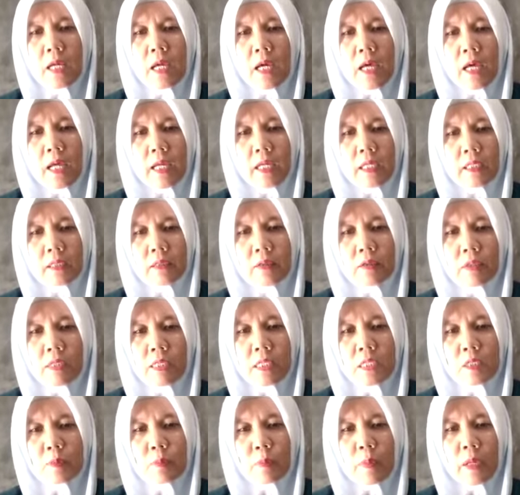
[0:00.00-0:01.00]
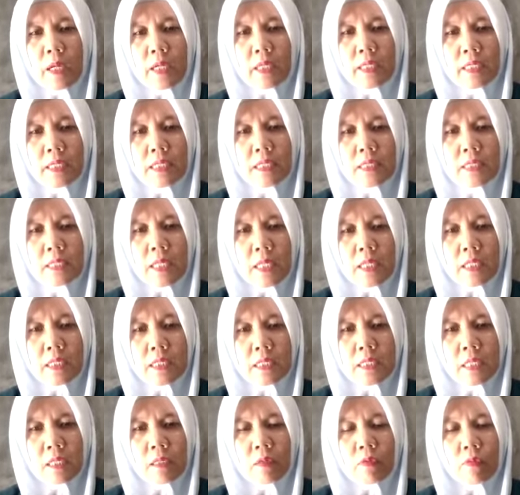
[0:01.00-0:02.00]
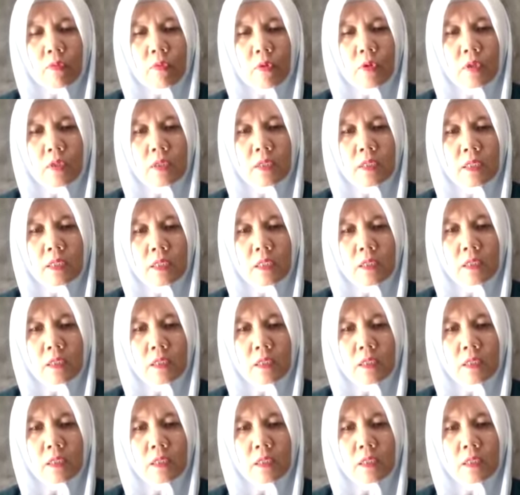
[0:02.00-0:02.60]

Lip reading: and three separate sections for the